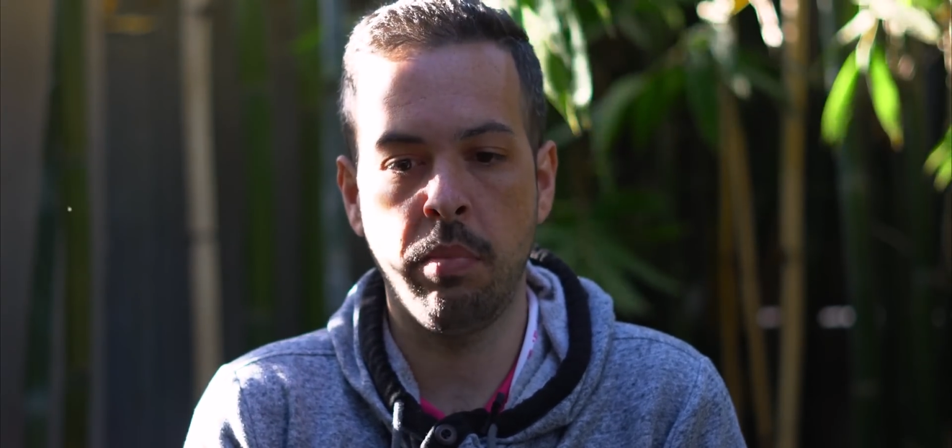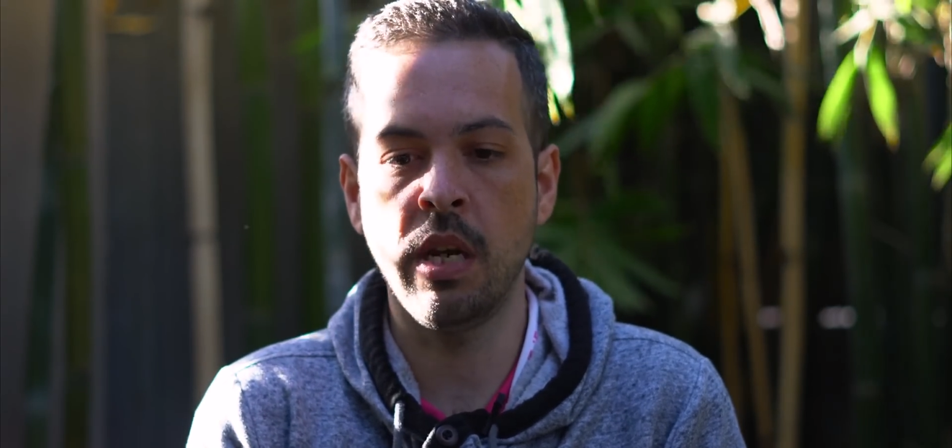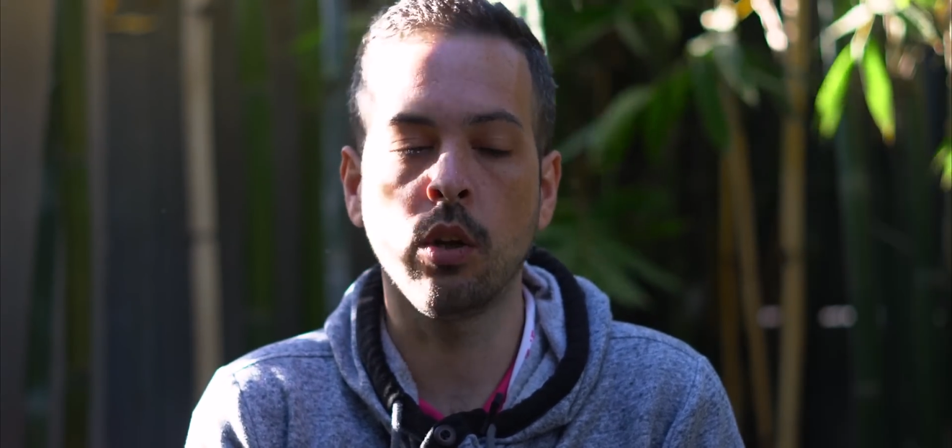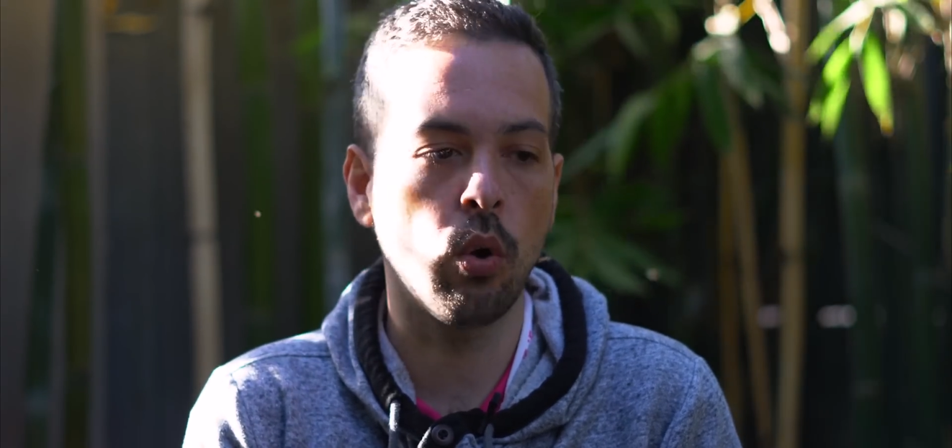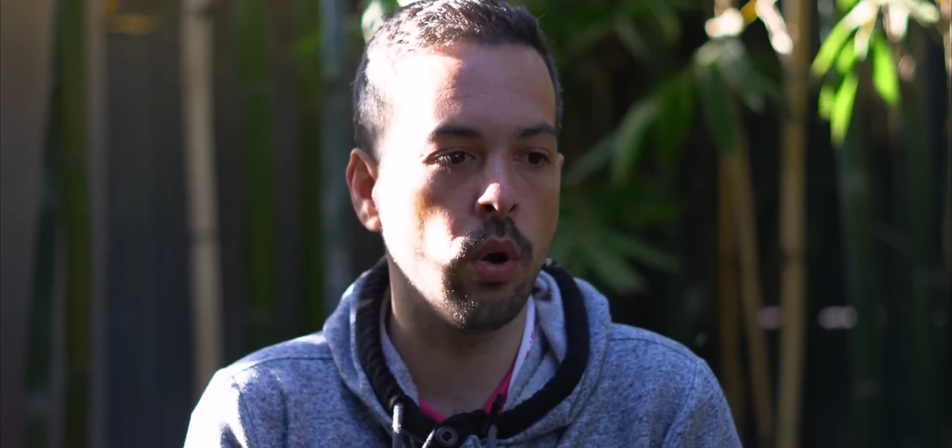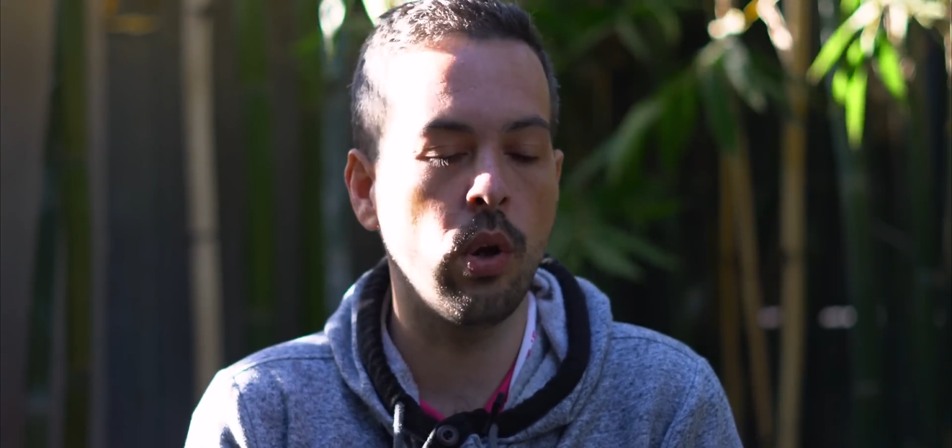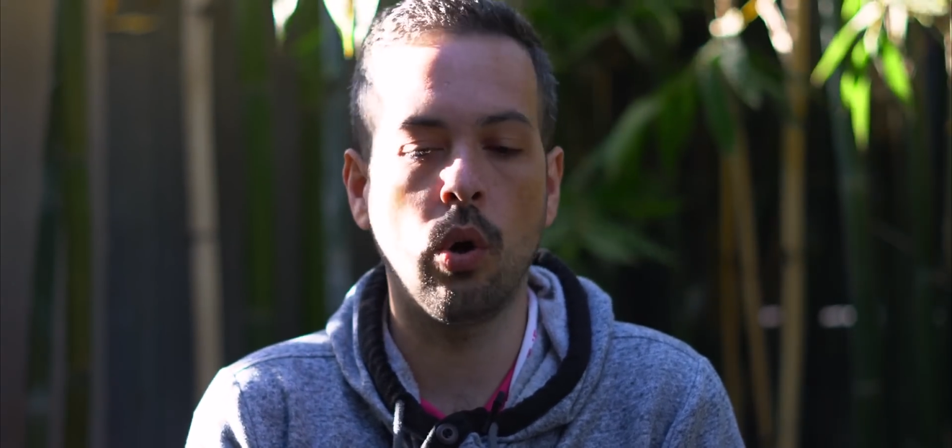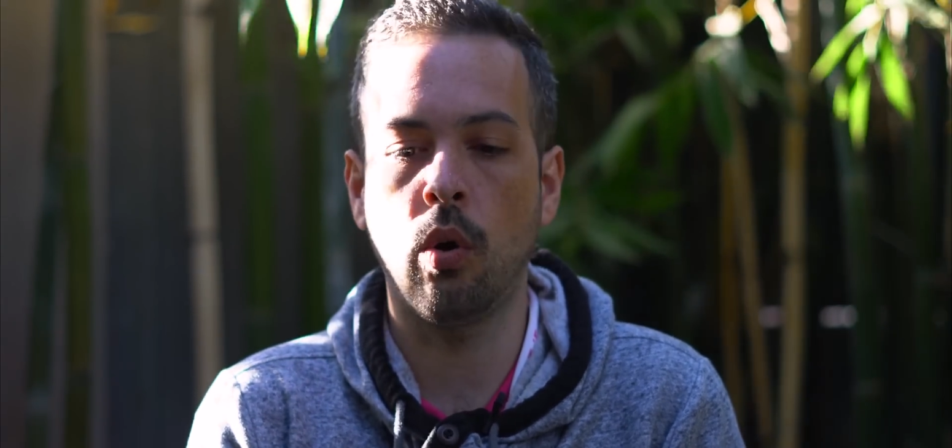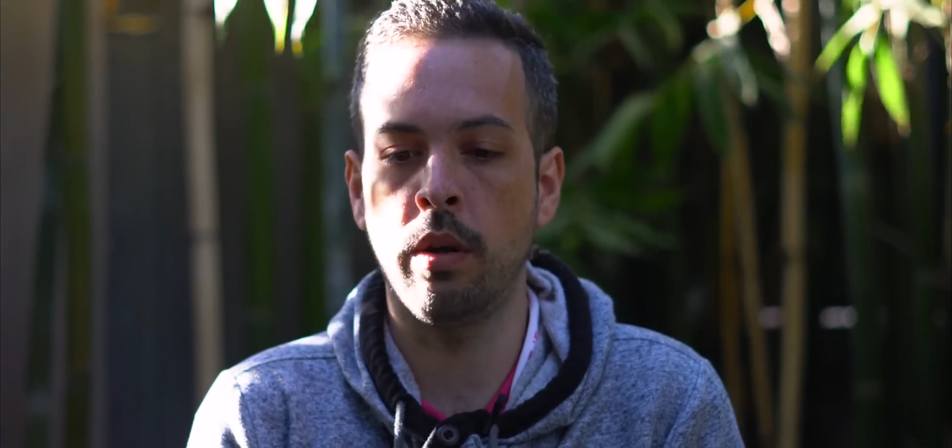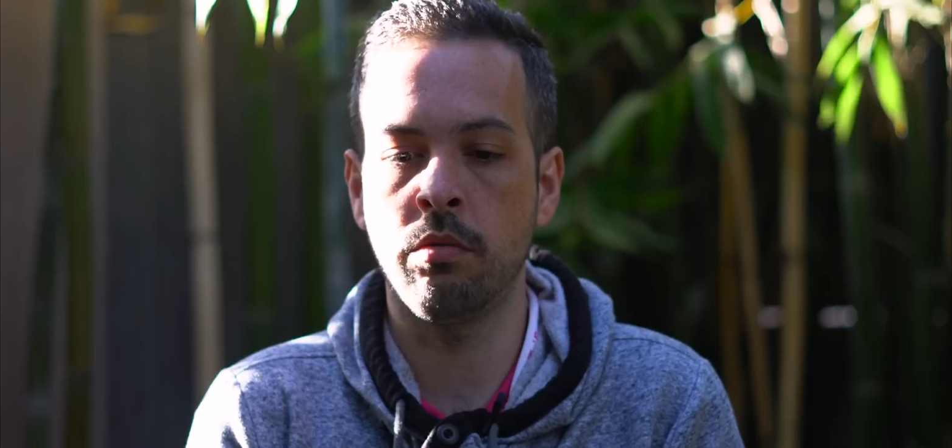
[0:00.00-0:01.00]
being
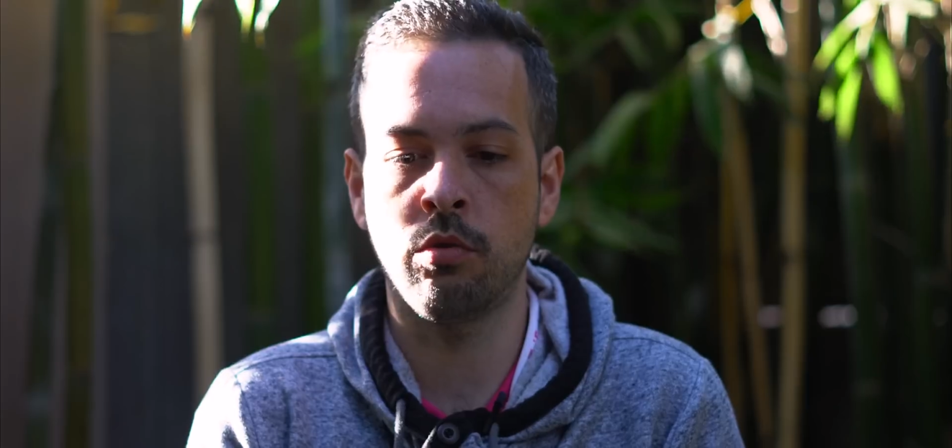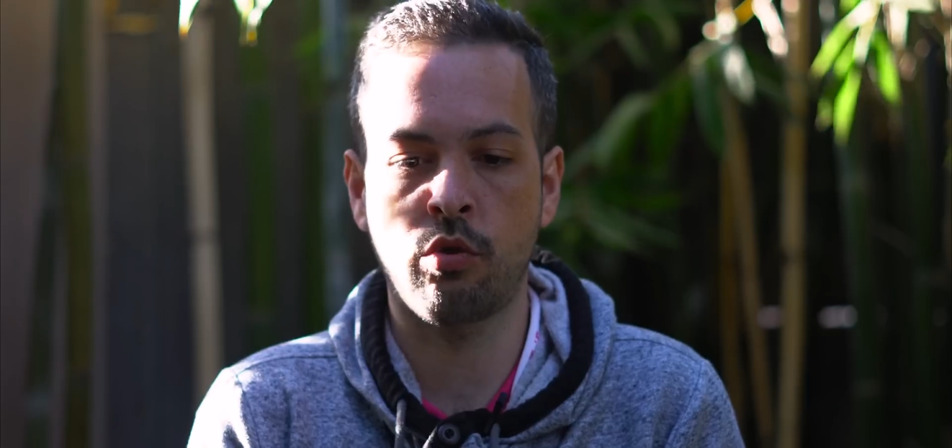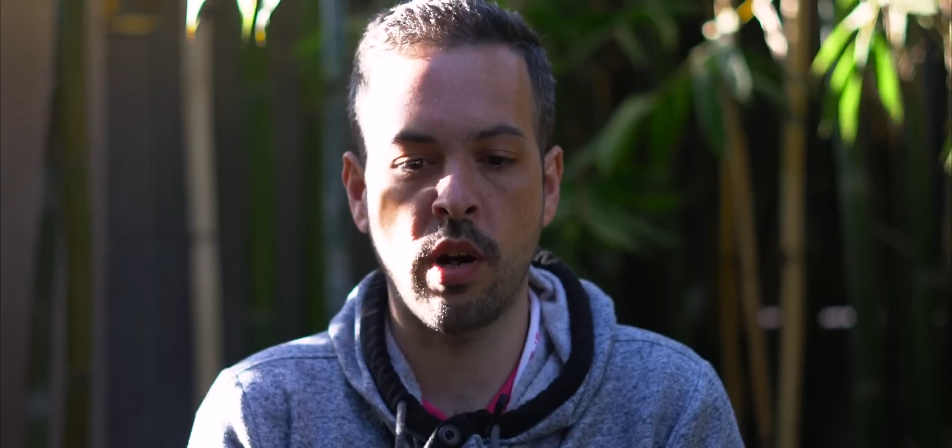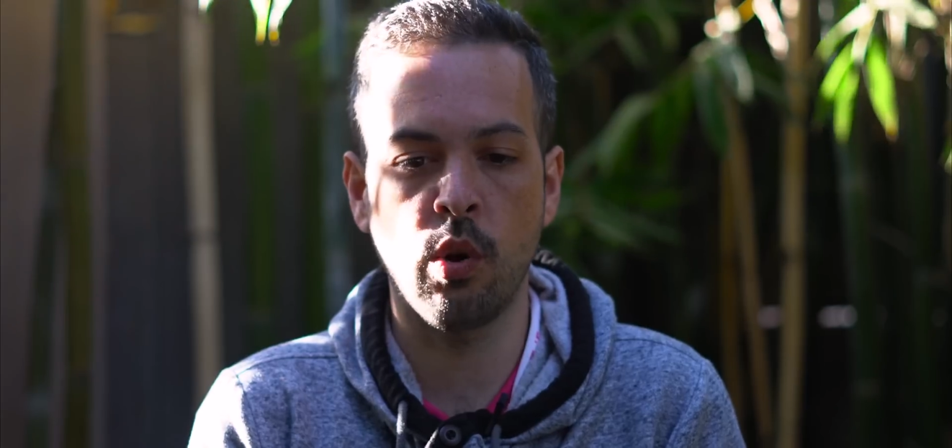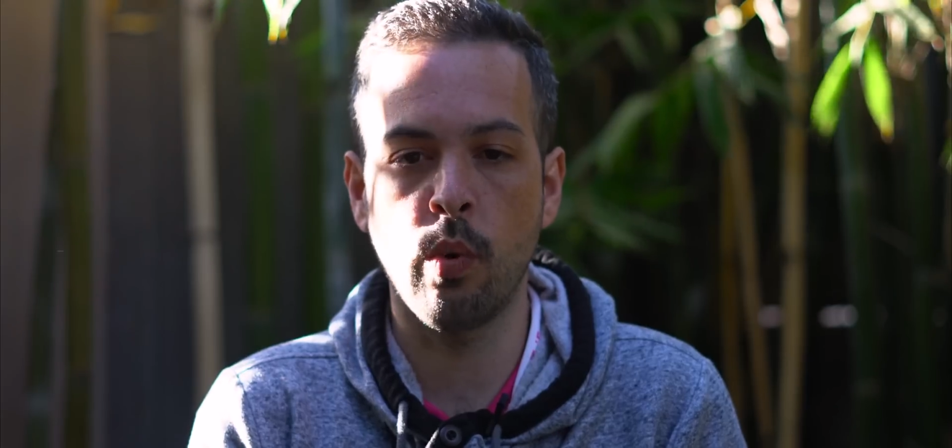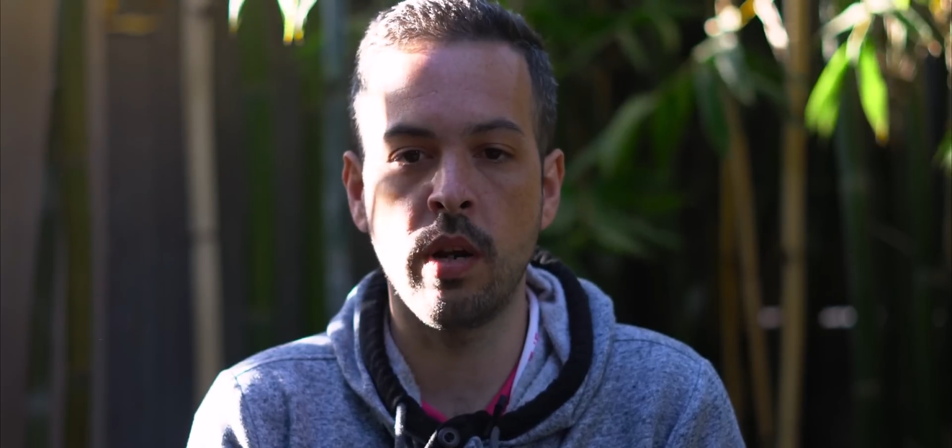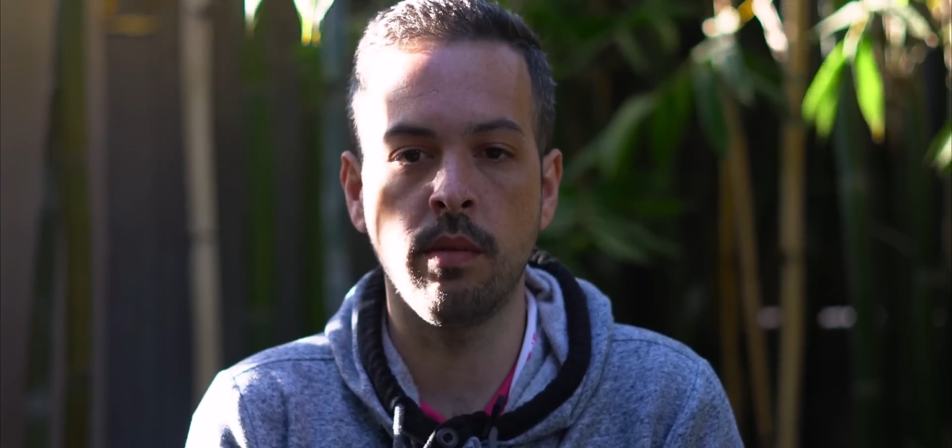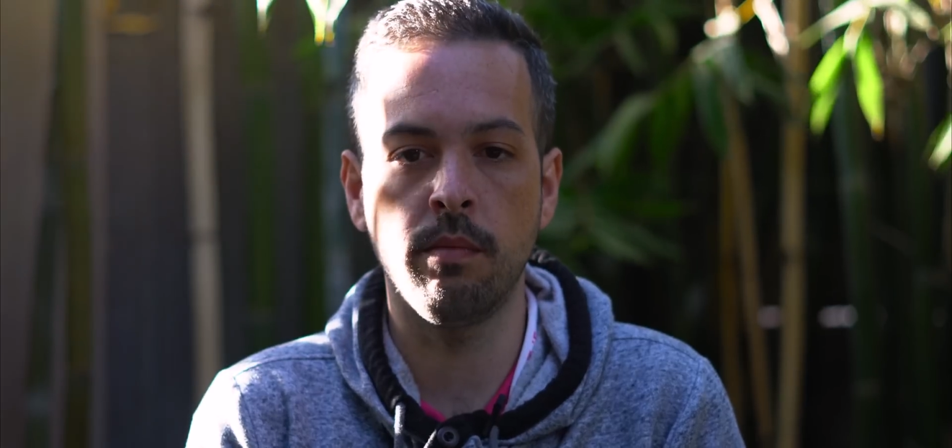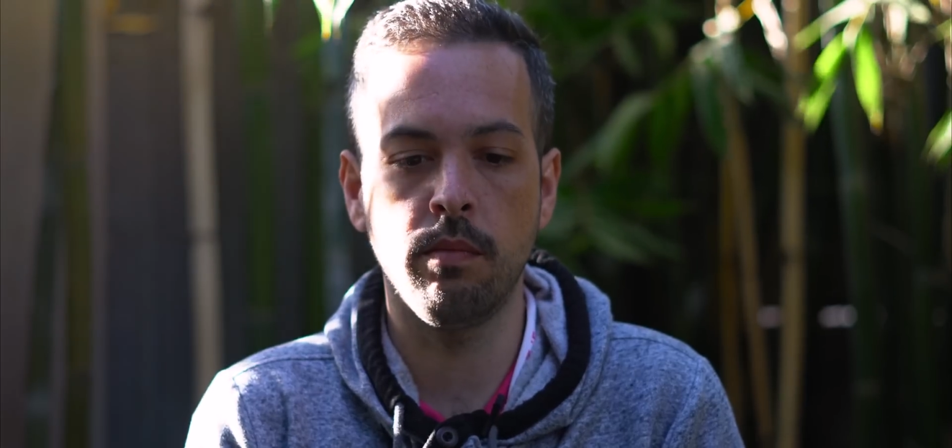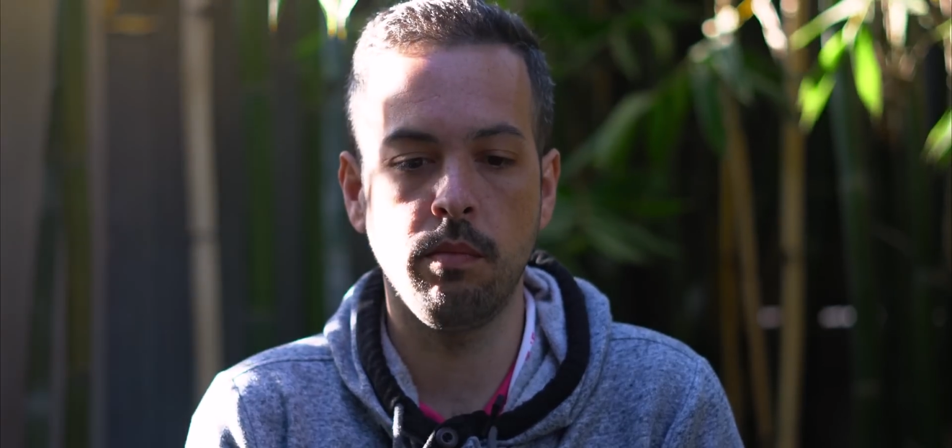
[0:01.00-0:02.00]
loyal and trying to
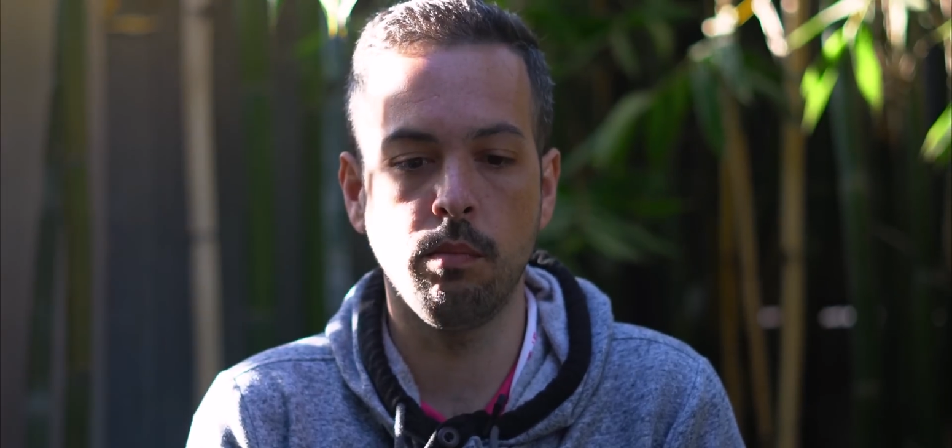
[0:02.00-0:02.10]
win